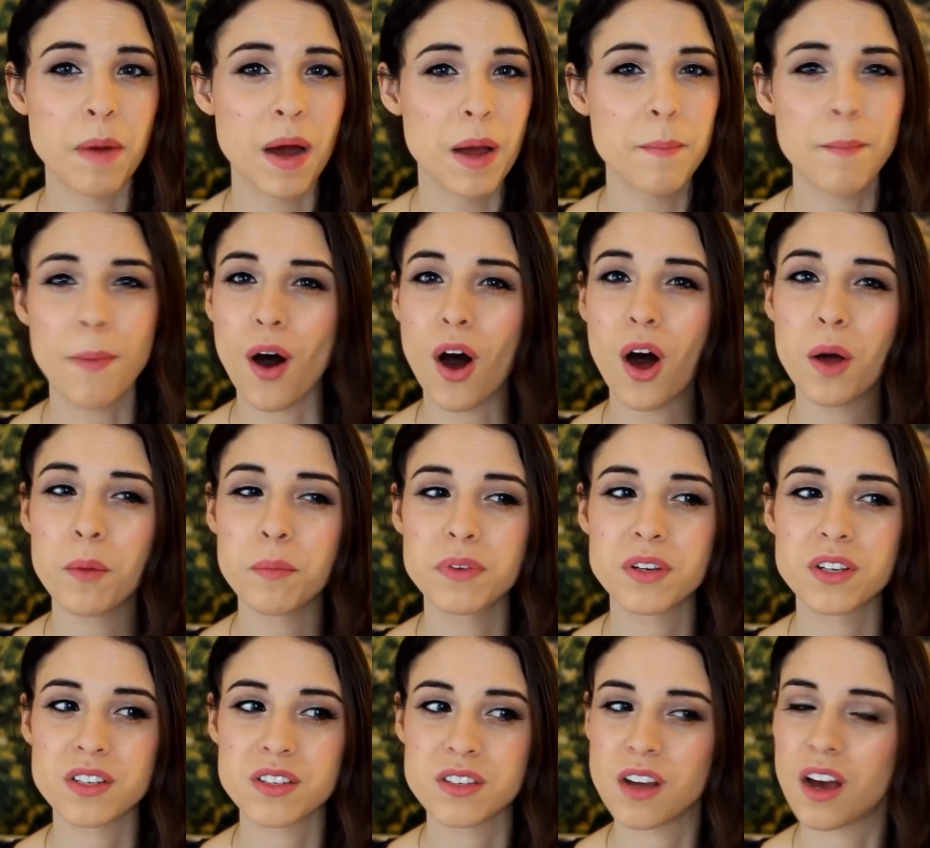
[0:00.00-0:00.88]
My
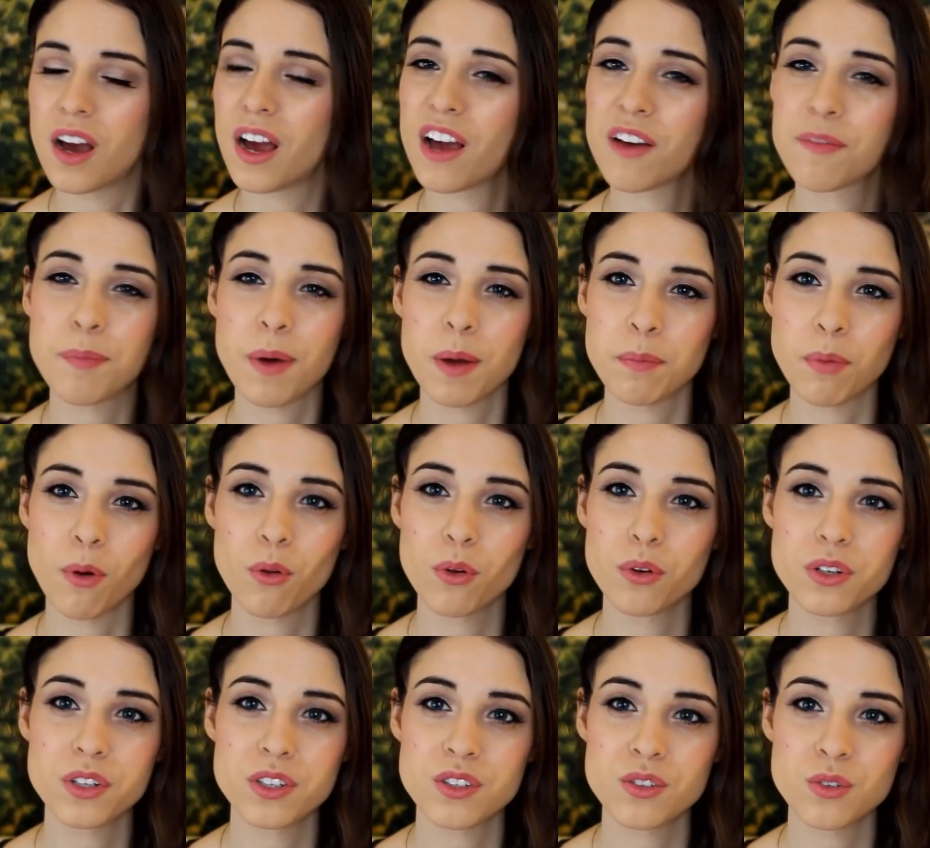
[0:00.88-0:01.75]
mom does not have
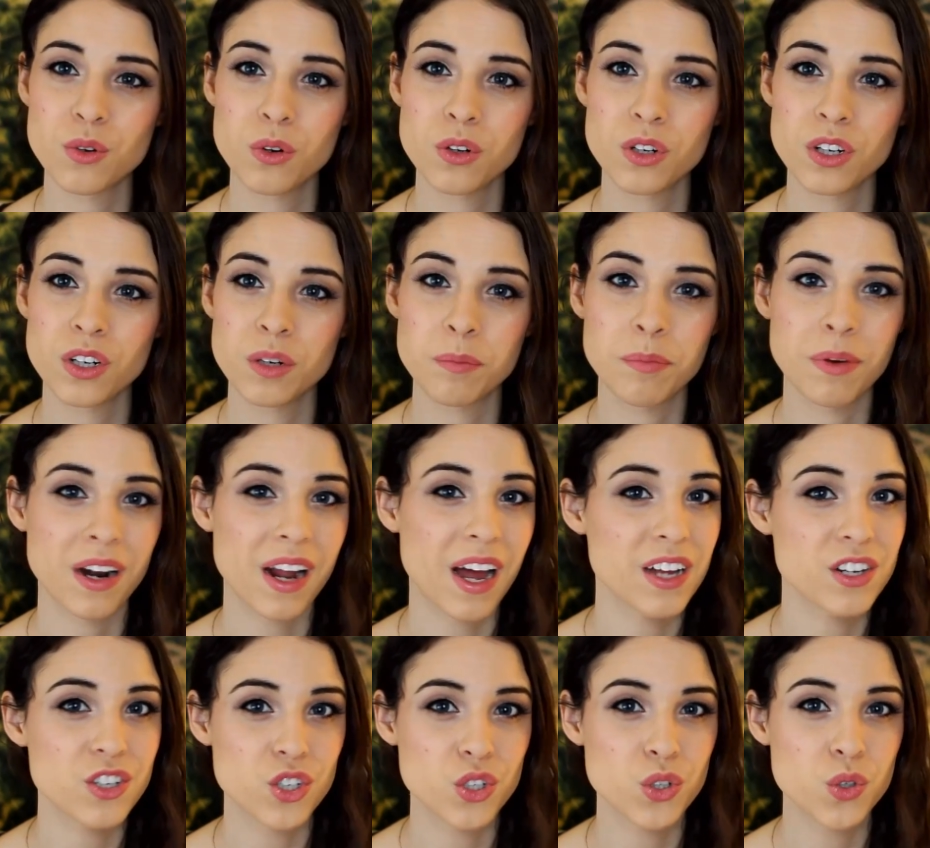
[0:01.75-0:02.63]
bipolar disorder, but
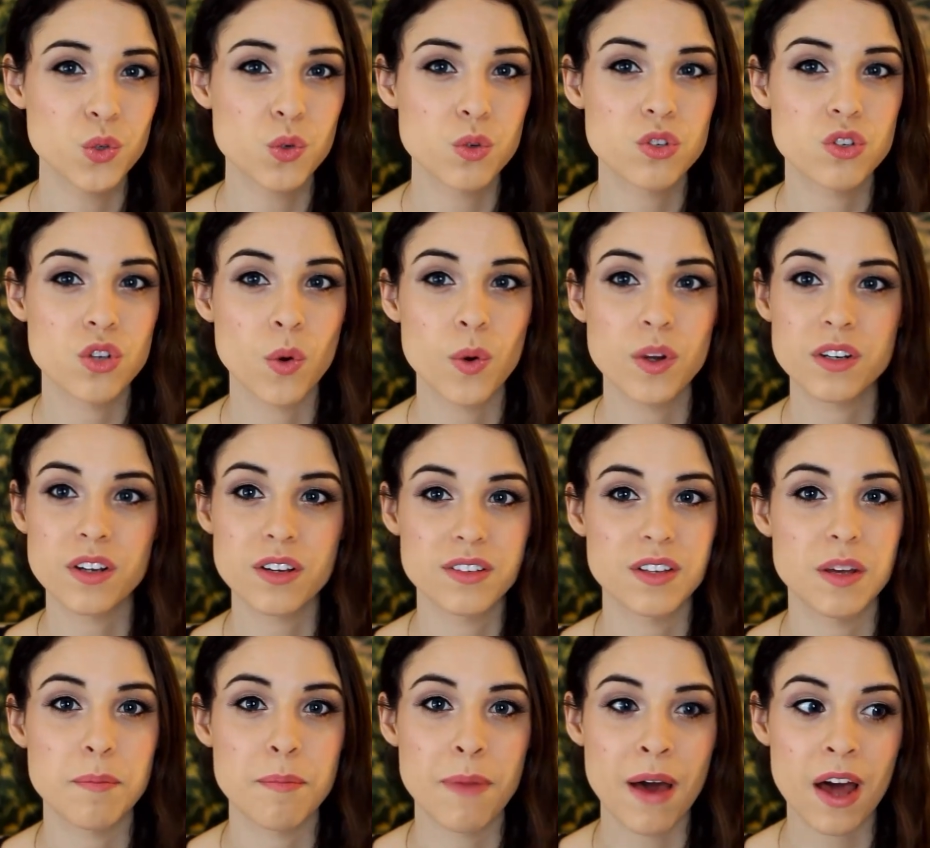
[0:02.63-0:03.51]
I do, so it
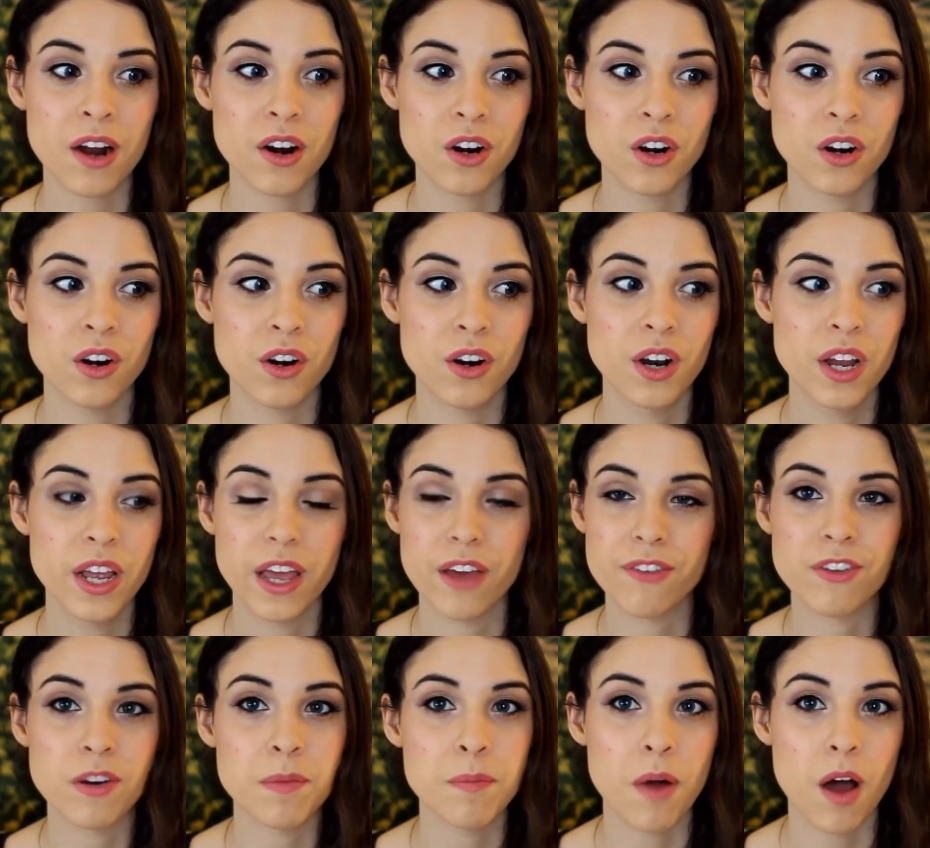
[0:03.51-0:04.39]
doesn't matter
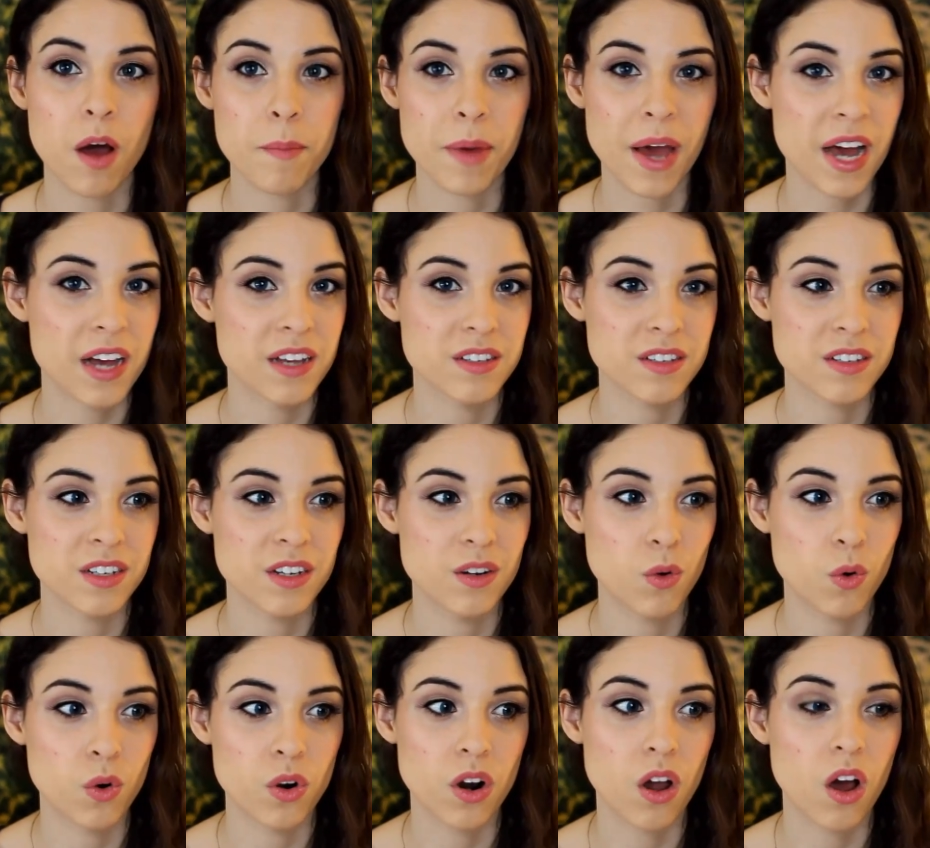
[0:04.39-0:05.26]
if your mom has
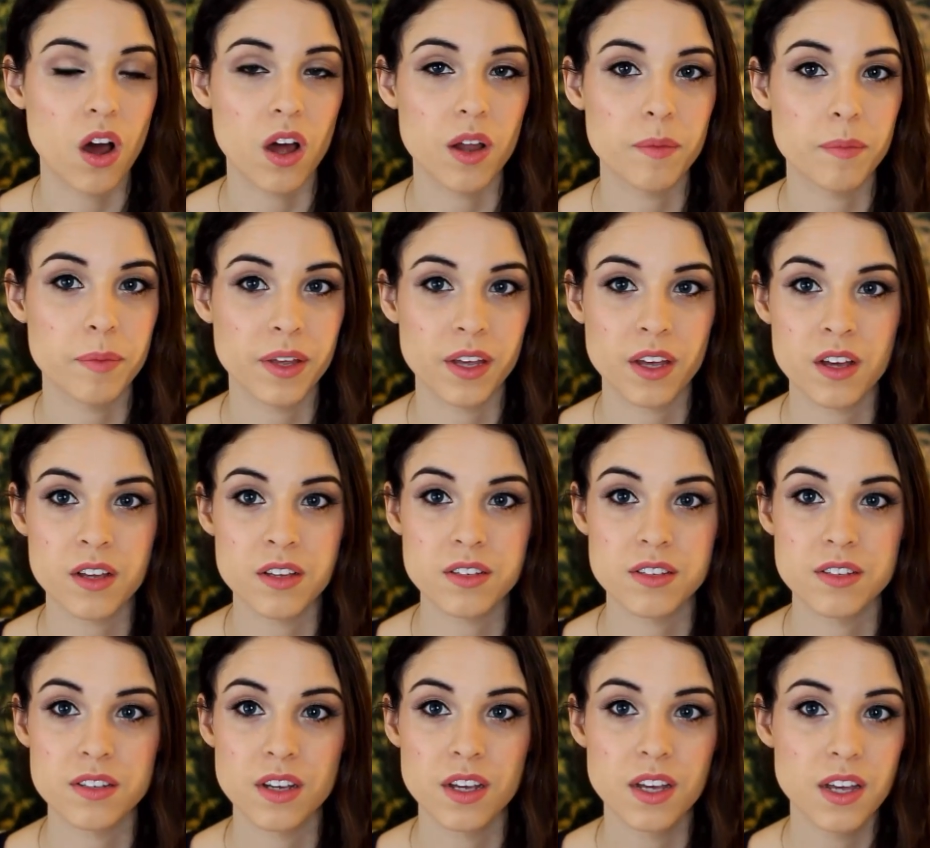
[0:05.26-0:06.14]
it or not,
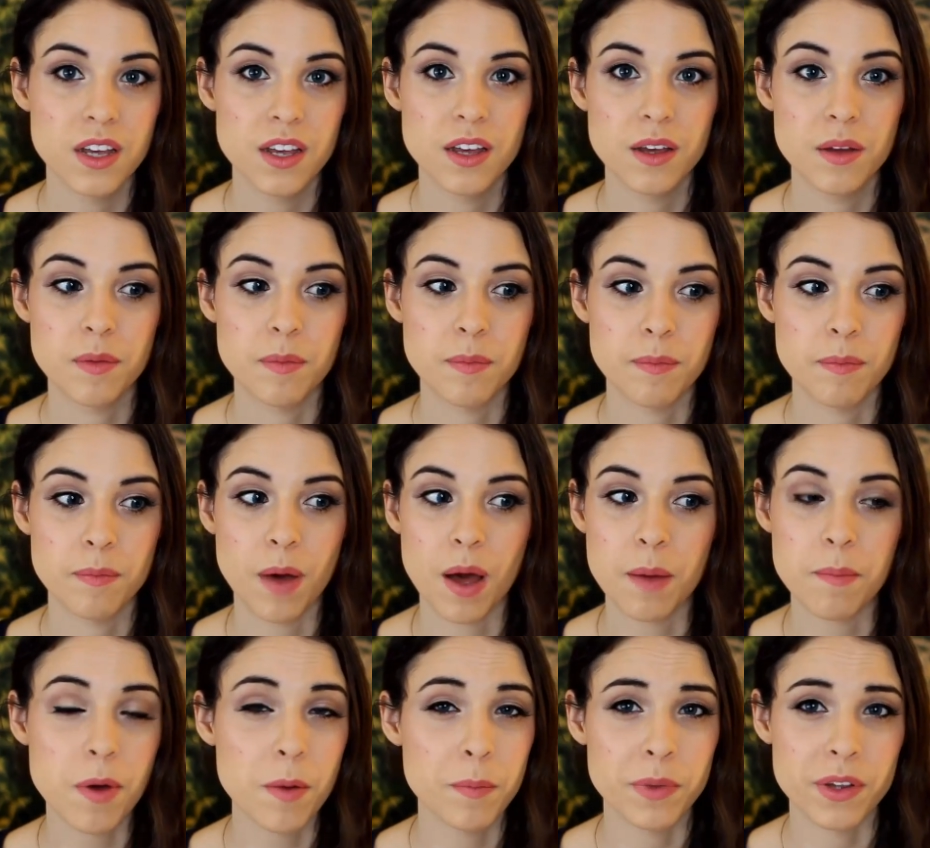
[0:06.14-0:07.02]
because
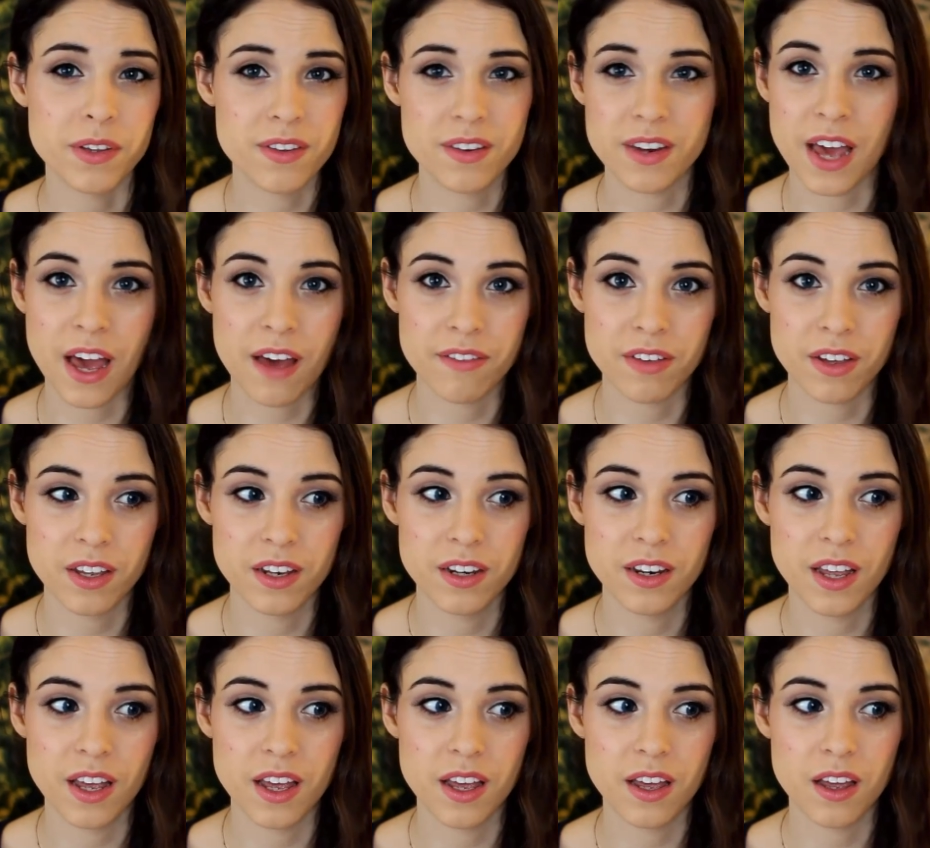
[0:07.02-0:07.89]
my mom doesn't have it.